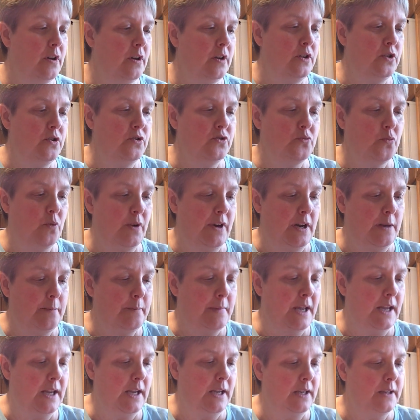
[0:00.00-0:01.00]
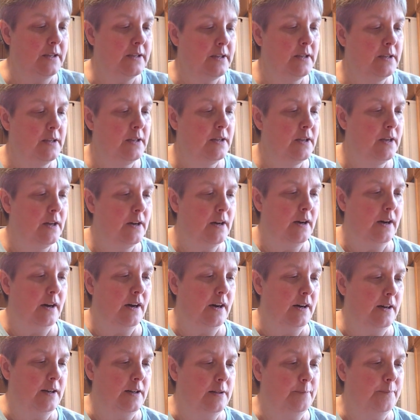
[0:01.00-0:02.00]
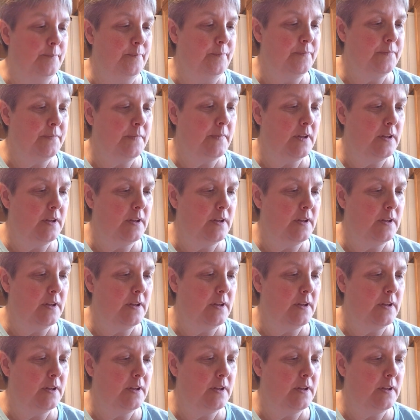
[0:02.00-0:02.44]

use what I made. I'm